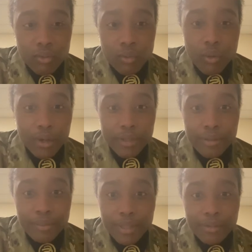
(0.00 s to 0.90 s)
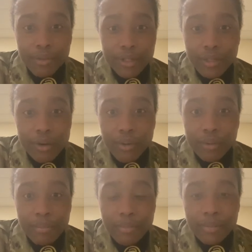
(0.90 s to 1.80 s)
wanted to hold
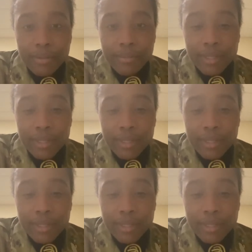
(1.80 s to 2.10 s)
the